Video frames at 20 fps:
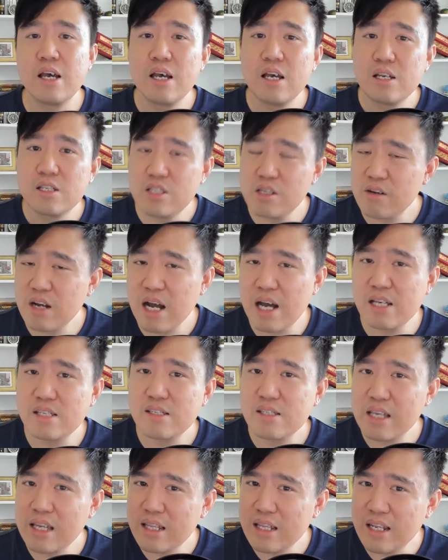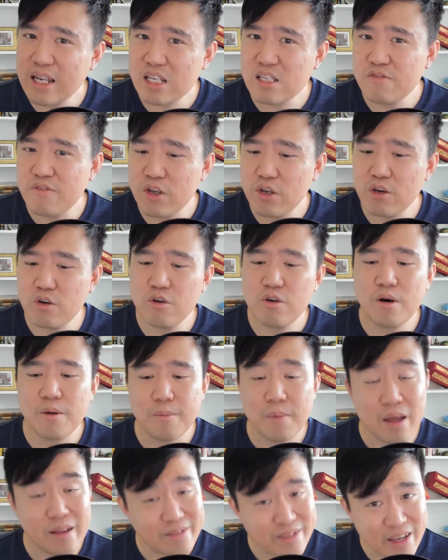See you guys in the next video.
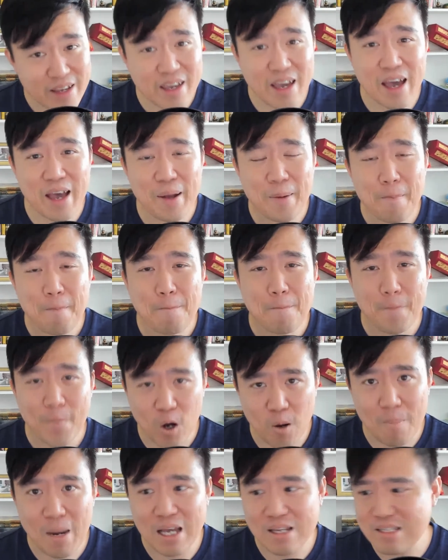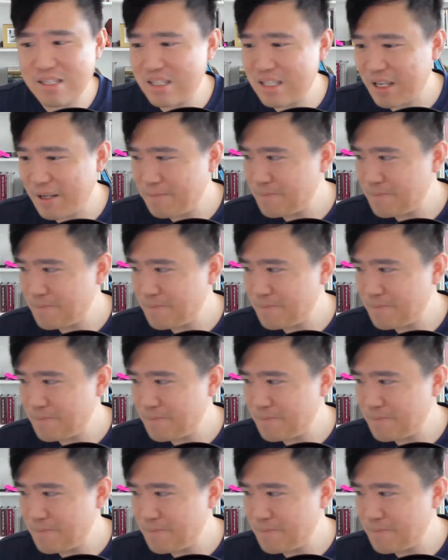Take care. God bless.